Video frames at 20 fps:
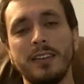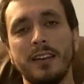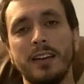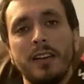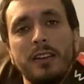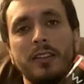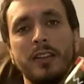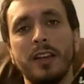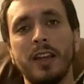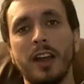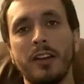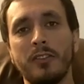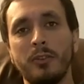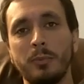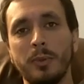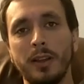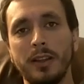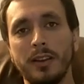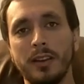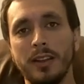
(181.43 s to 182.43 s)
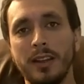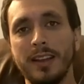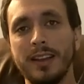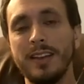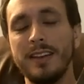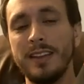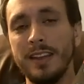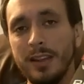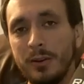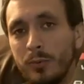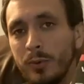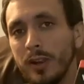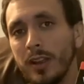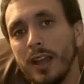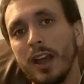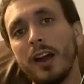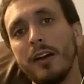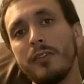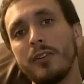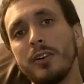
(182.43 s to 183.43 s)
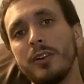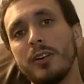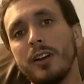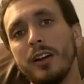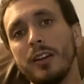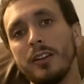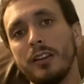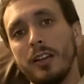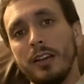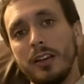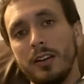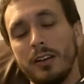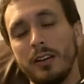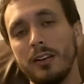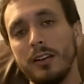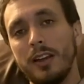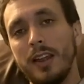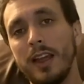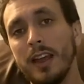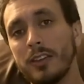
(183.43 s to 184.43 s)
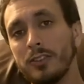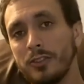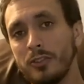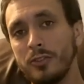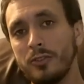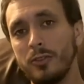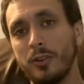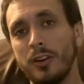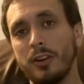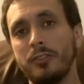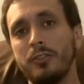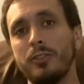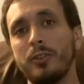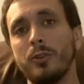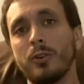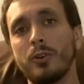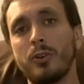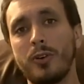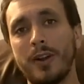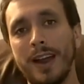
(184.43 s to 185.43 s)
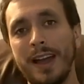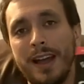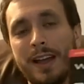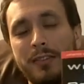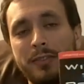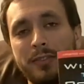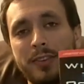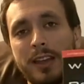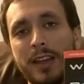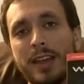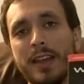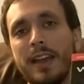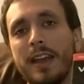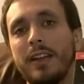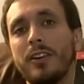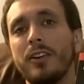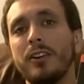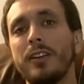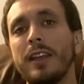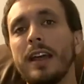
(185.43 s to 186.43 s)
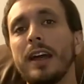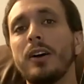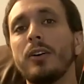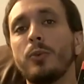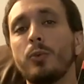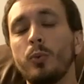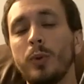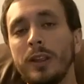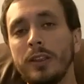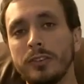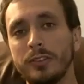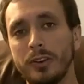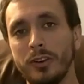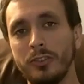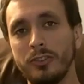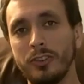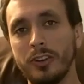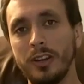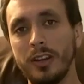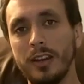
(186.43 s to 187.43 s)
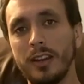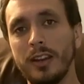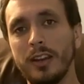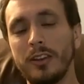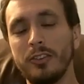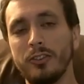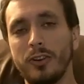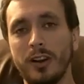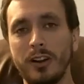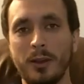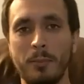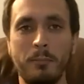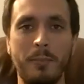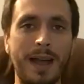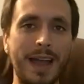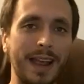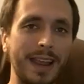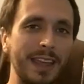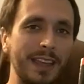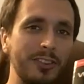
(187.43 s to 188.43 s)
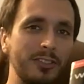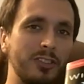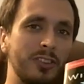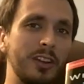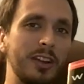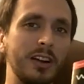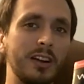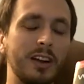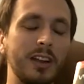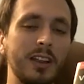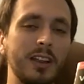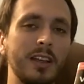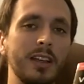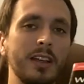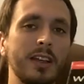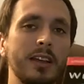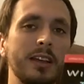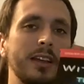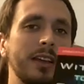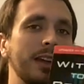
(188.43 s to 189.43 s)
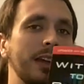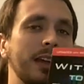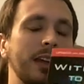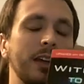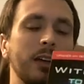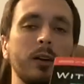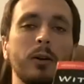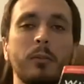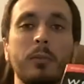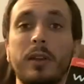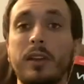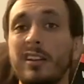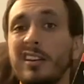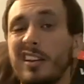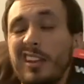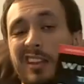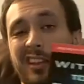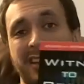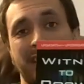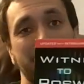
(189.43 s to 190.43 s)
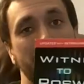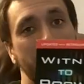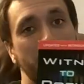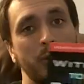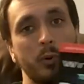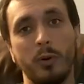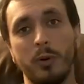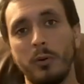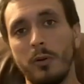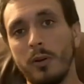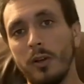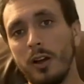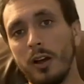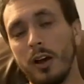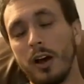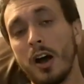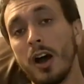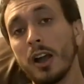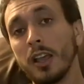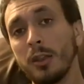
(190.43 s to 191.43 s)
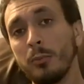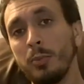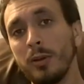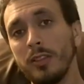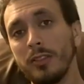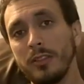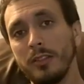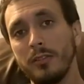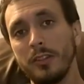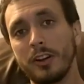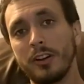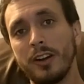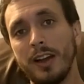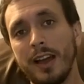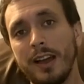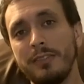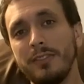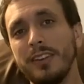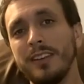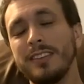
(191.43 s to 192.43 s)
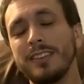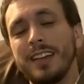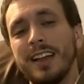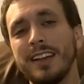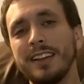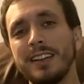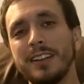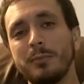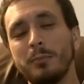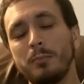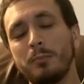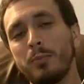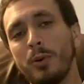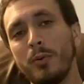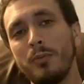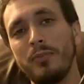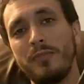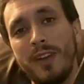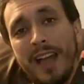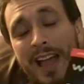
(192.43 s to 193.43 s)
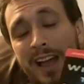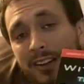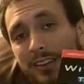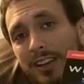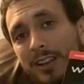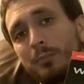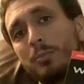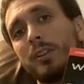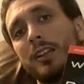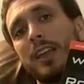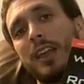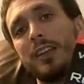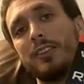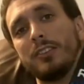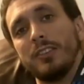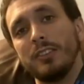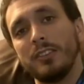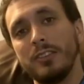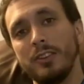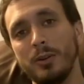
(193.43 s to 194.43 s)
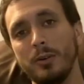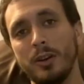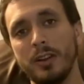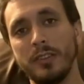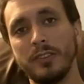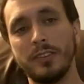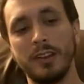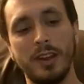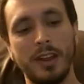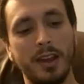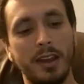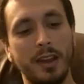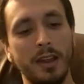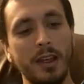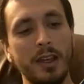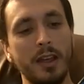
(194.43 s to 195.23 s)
the government did recover an extraterrestrial craft and are now researching it and trying to back engineer it, and if there were occupants of the craft, it's got profound implications to us today.